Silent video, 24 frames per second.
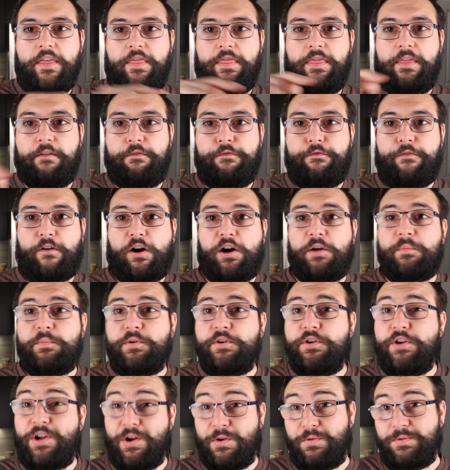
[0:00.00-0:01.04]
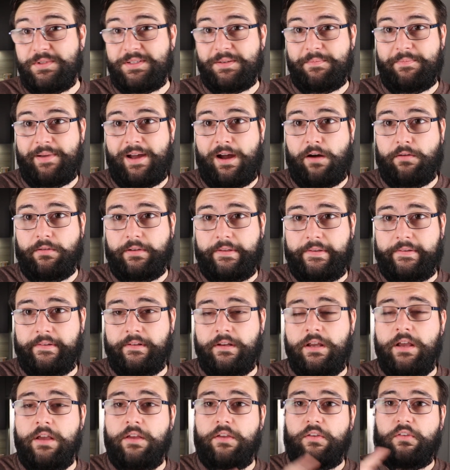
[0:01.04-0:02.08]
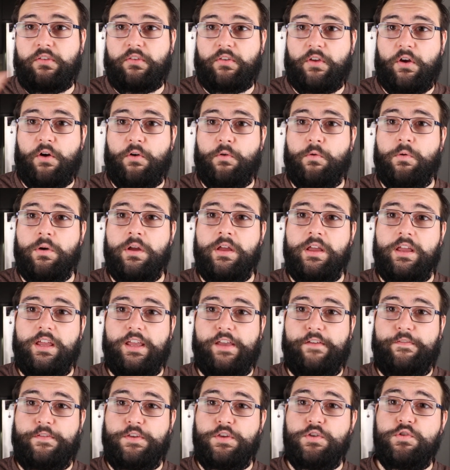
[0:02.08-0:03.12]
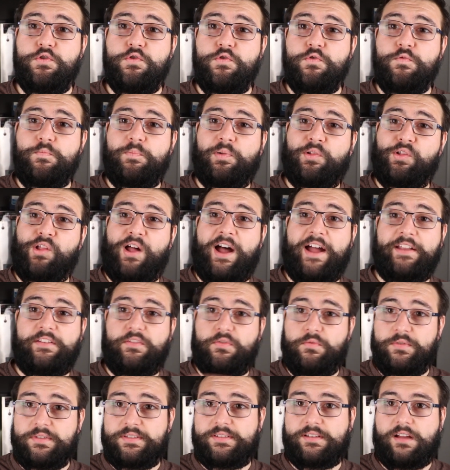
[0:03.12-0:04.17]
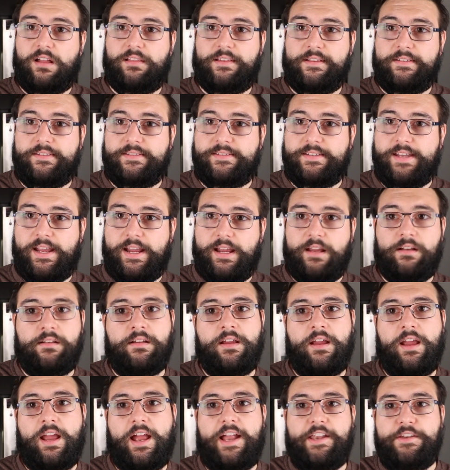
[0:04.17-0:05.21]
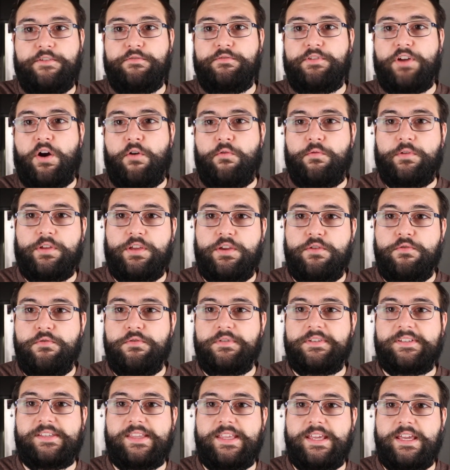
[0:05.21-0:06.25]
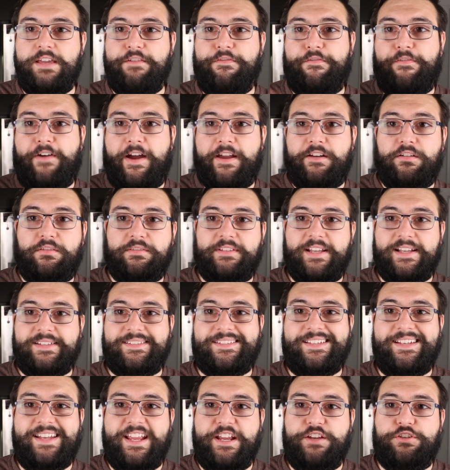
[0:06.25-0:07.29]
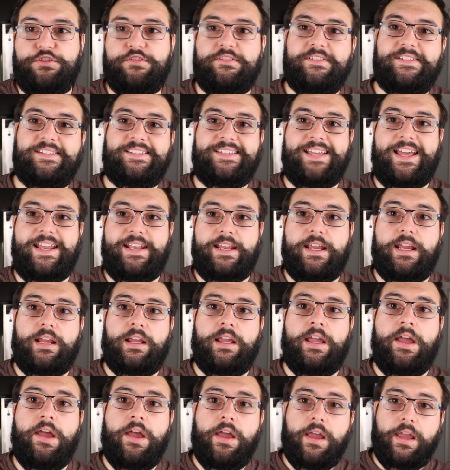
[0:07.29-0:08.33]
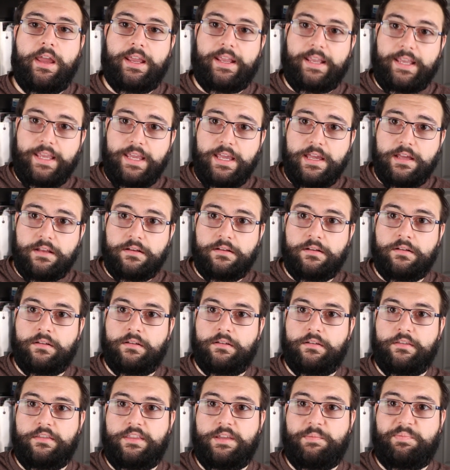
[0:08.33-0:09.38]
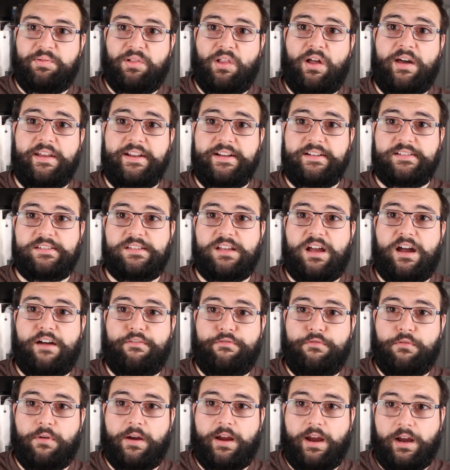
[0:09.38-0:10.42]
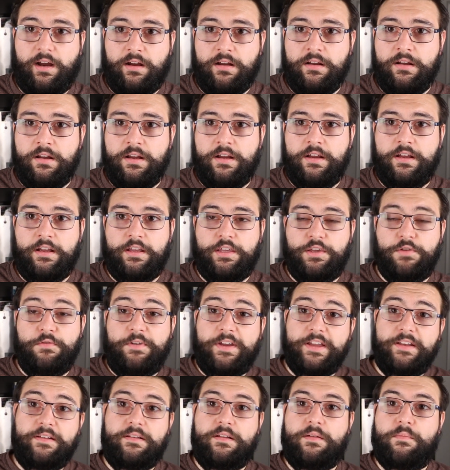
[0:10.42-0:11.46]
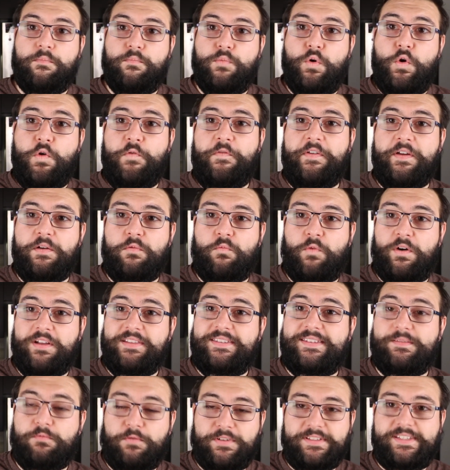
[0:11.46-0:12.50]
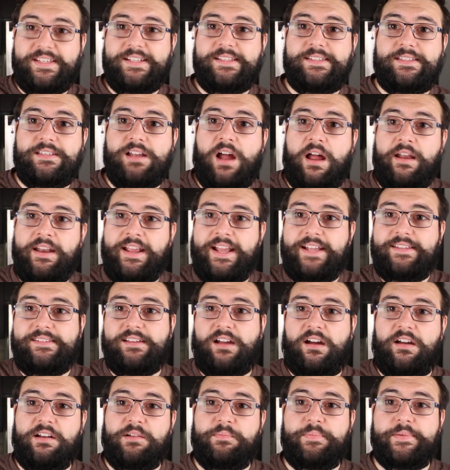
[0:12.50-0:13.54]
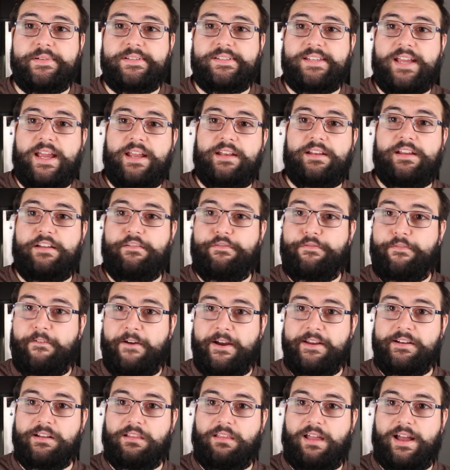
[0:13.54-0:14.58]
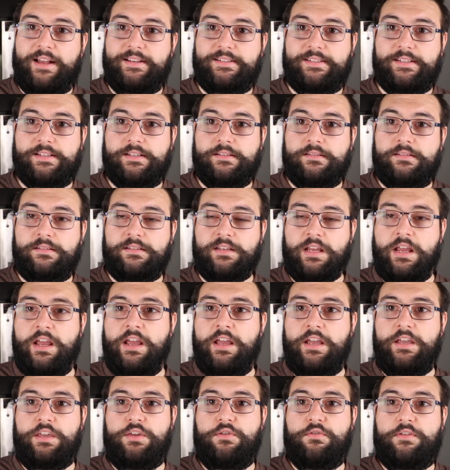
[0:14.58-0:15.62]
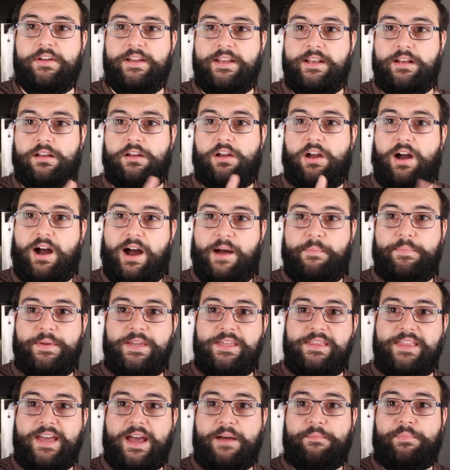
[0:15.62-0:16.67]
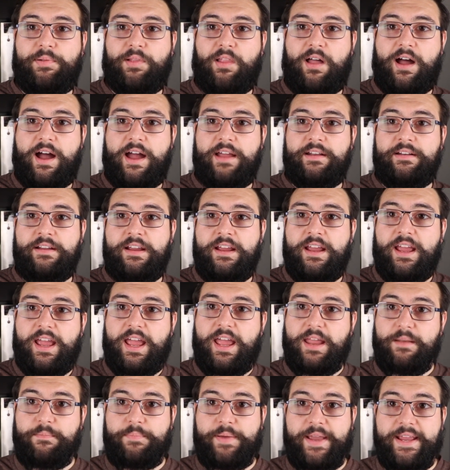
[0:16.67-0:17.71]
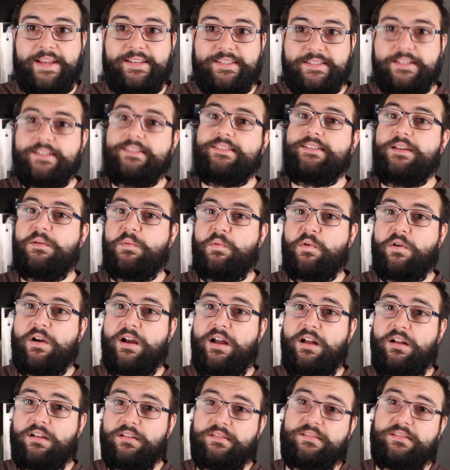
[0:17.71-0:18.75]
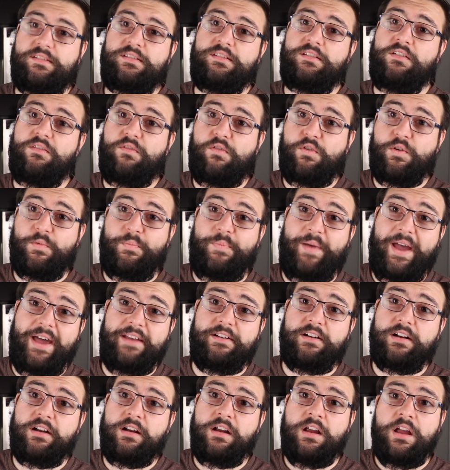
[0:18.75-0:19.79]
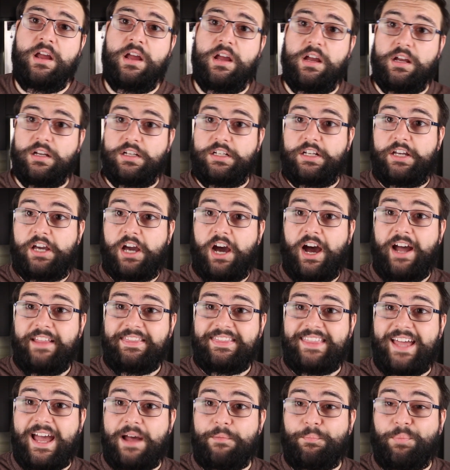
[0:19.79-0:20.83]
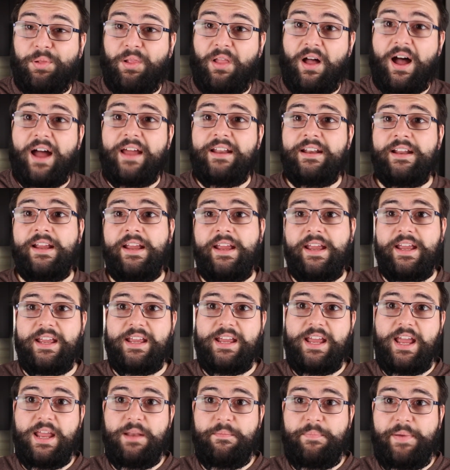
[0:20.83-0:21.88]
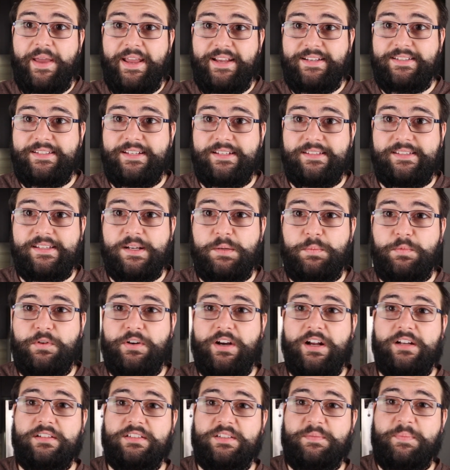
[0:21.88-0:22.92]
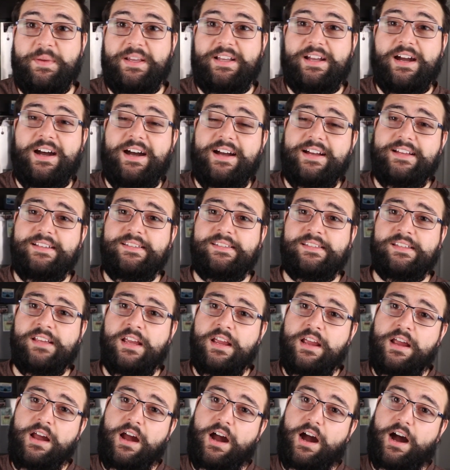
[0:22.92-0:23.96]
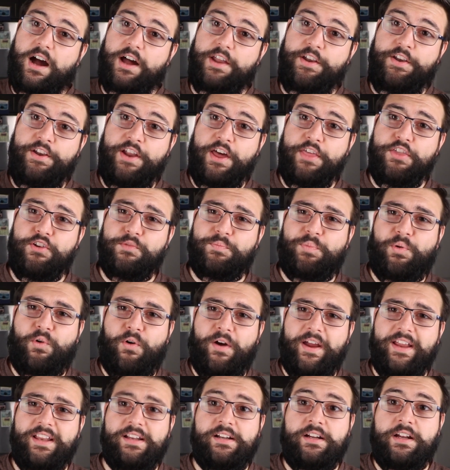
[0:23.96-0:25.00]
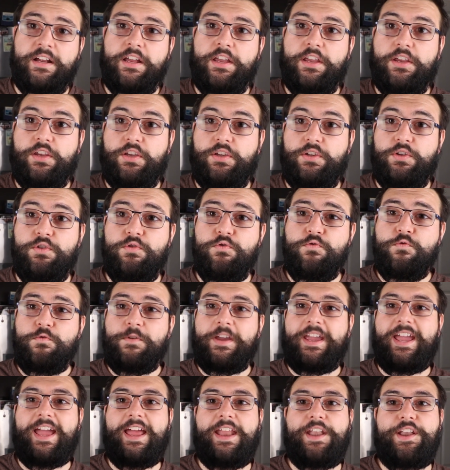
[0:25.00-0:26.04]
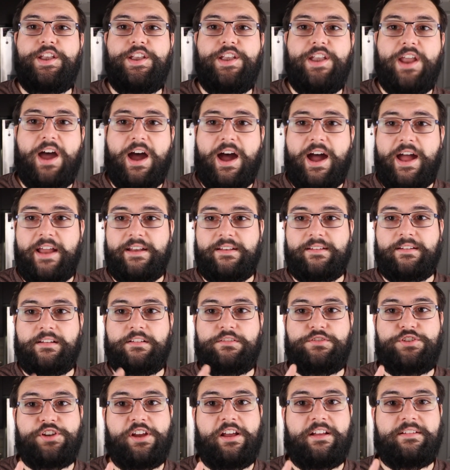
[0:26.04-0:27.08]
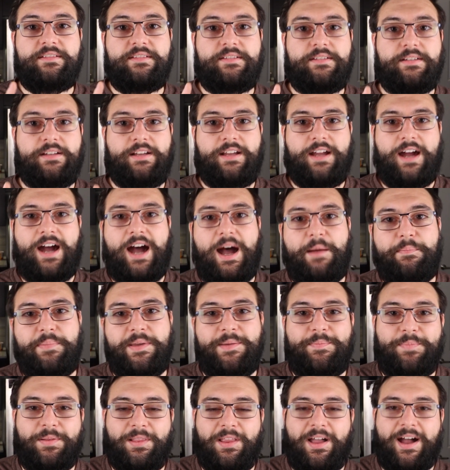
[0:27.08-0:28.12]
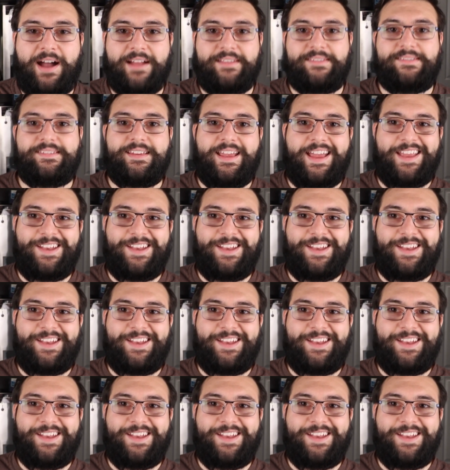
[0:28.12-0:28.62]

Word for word: the farmer knows about. So if you plot to a solid state and you don't use the final destination setting in the plotting software, you can move it once, once it's done, hits 100% and finalizes, you can copy that plot and paste it somewhere else. Or better, cut that plot and paste it somewhere else because another point, you cannot just copy plots